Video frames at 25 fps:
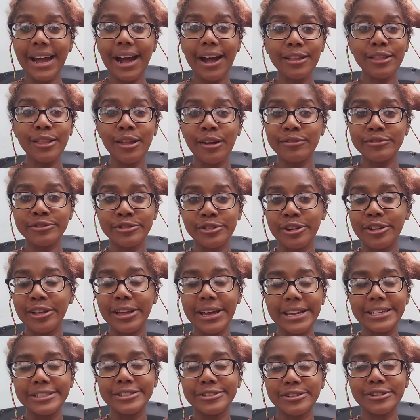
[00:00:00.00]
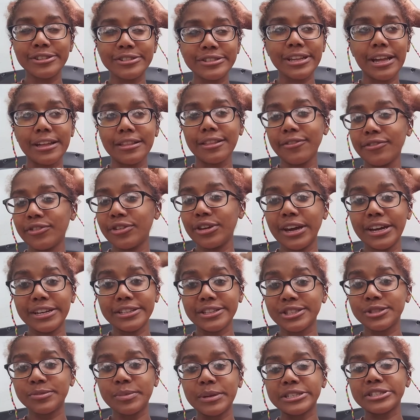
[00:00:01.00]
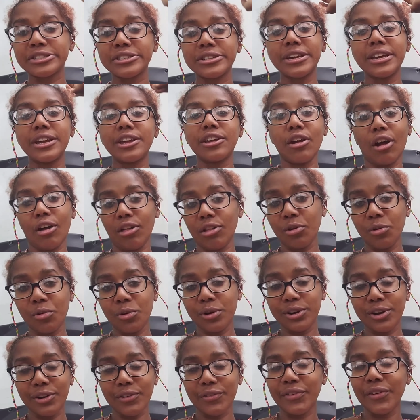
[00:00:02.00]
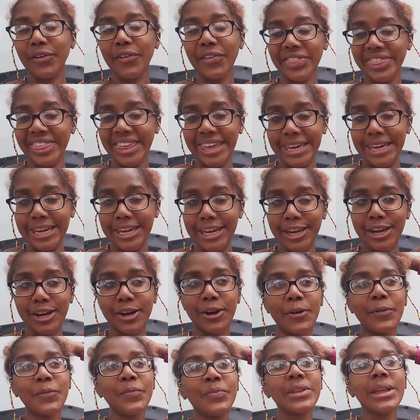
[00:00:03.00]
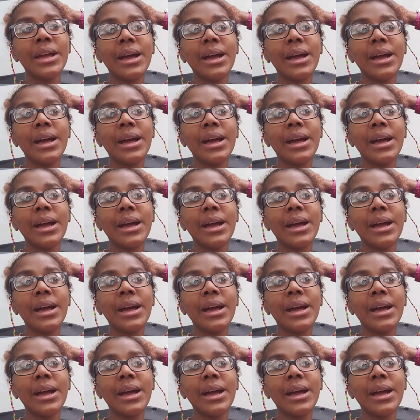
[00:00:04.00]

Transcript: I love Trail Angels. I love you guys especially. Y'all are wonderful. Thank you.